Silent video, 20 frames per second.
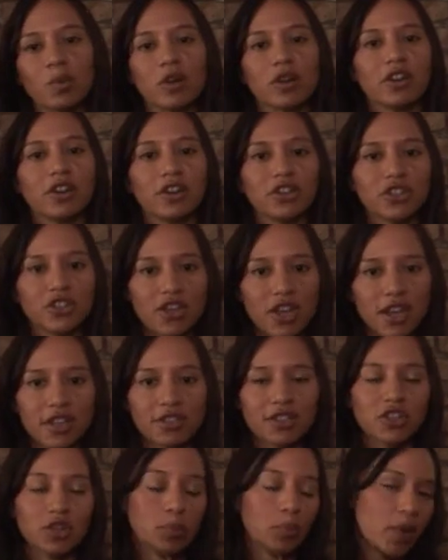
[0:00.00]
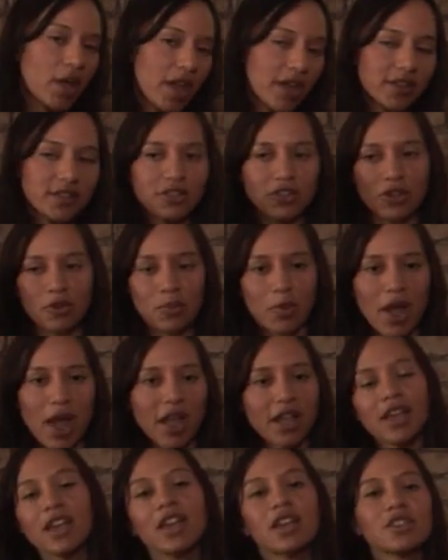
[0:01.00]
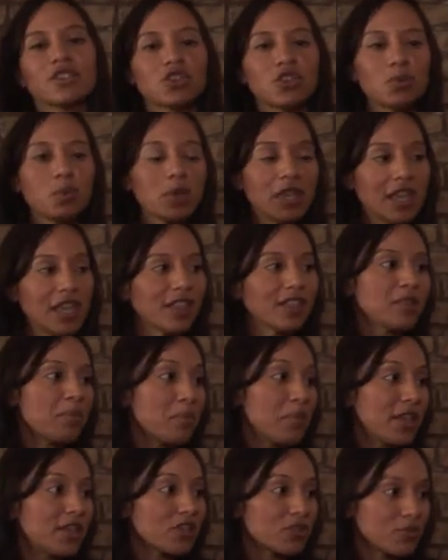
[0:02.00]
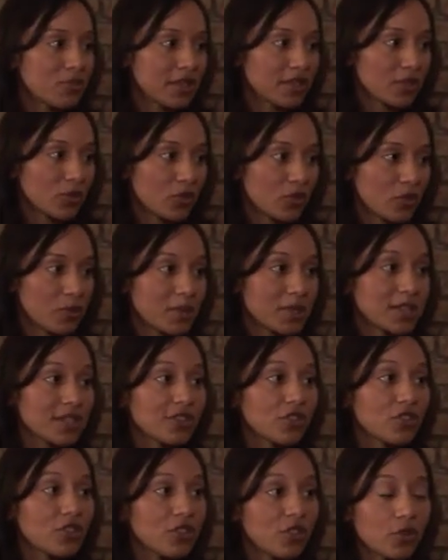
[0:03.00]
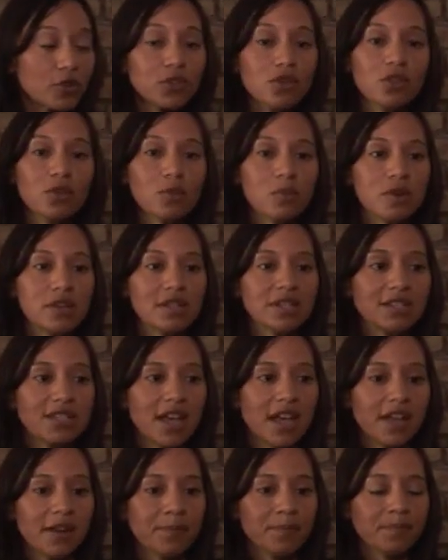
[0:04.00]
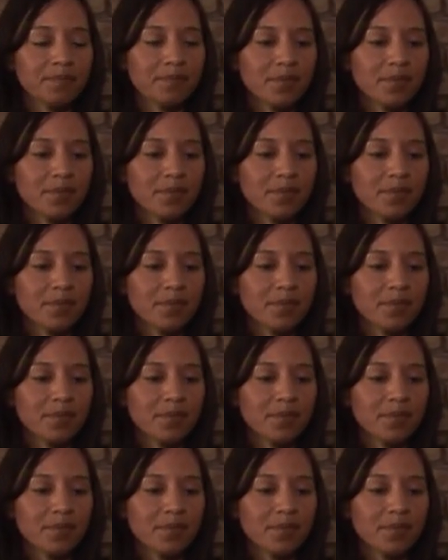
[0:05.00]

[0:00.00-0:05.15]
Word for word: work your chest your pecs your back so we hit the major muscle groups because those are the ones that